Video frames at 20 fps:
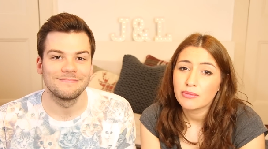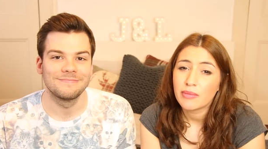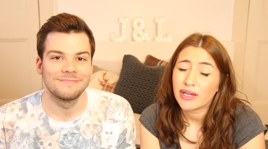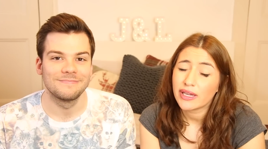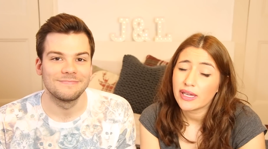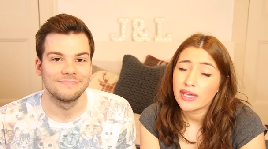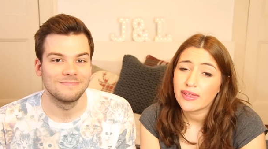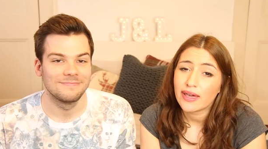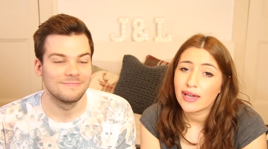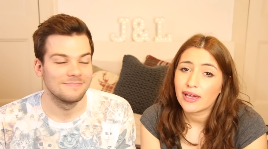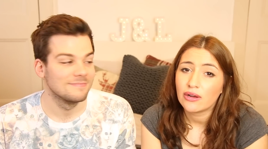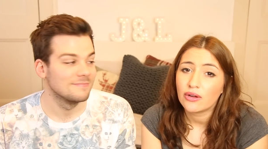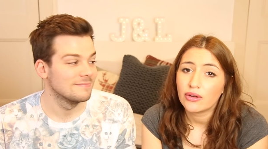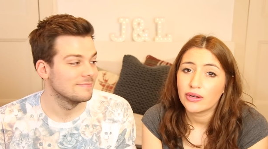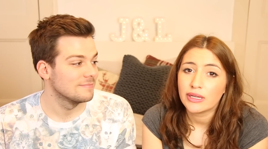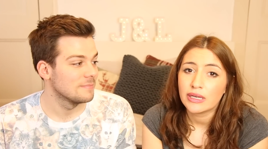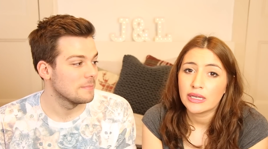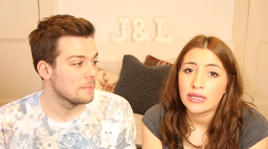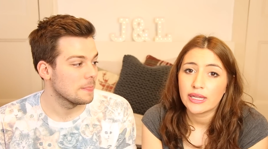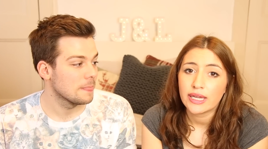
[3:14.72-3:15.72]
Speaker 1: you might hear that a
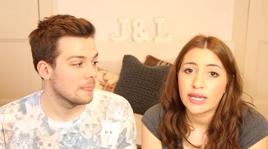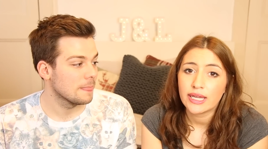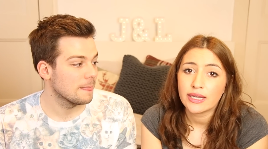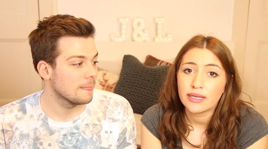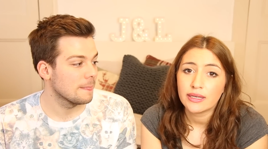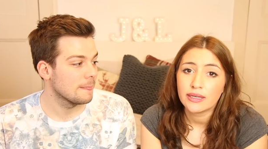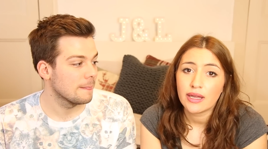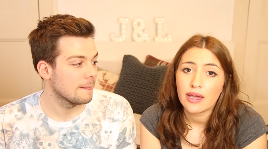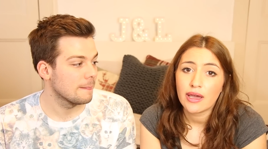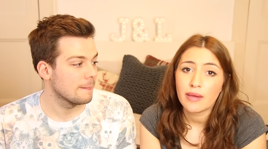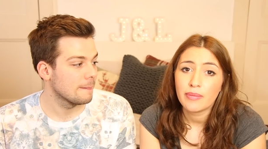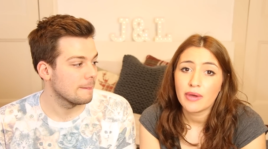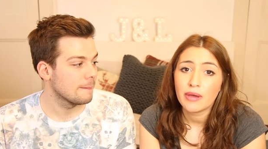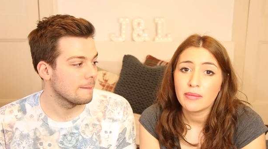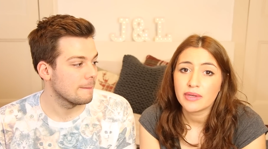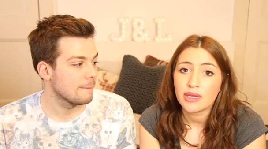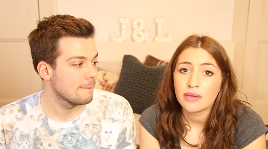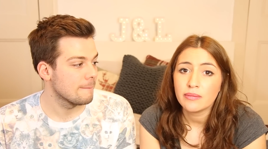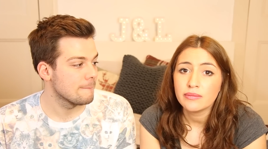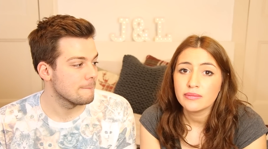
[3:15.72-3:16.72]
lot in in uh,
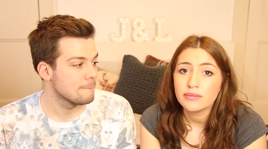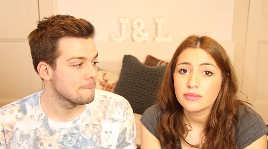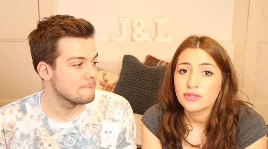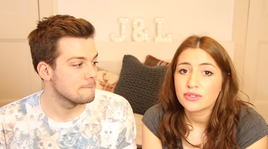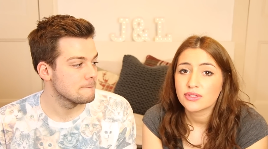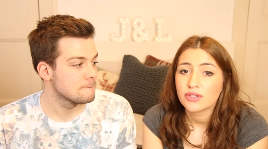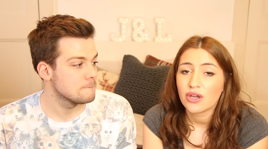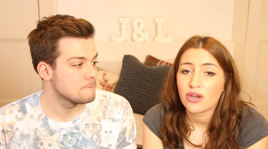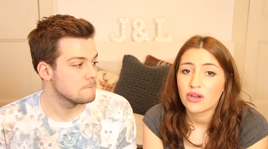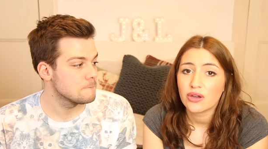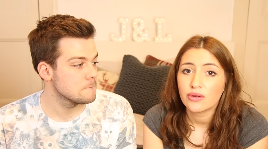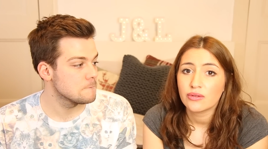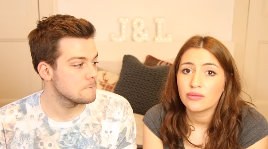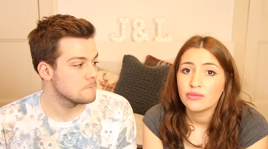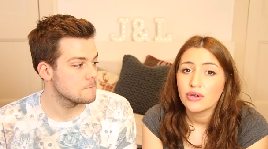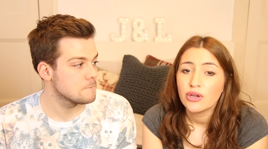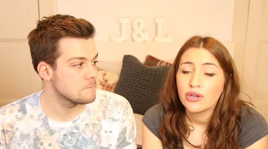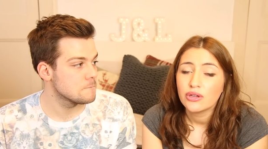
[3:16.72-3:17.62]
Birmingham. So